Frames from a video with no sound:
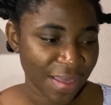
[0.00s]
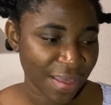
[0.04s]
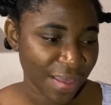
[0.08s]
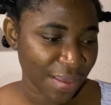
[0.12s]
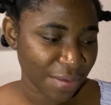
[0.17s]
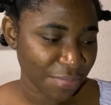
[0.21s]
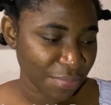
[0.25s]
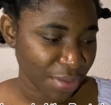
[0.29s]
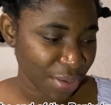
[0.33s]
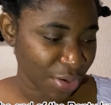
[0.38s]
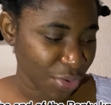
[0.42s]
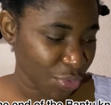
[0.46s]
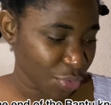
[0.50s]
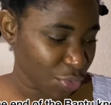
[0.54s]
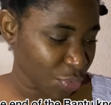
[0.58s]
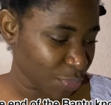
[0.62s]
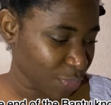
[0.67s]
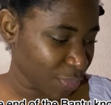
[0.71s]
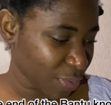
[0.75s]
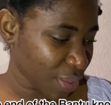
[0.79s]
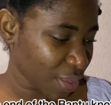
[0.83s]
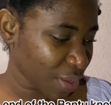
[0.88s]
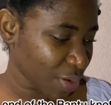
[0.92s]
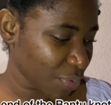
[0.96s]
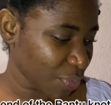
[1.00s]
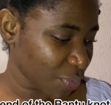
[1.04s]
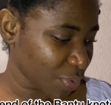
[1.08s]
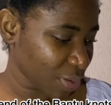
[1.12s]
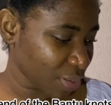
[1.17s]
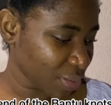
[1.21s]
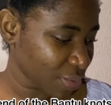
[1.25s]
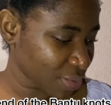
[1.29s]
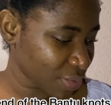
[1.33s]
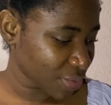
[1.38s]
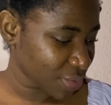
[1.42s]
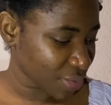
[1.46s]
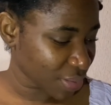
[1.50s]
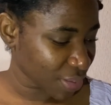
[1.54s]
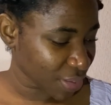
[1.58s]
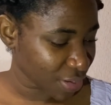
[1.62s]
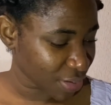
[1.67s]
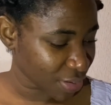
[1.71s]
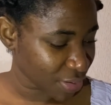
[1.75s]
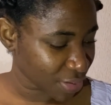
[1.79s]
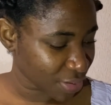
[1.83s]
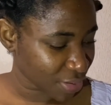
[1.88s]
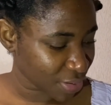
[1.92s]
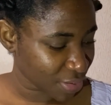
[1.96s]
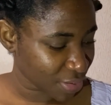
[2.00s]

I mean, hoop earrings and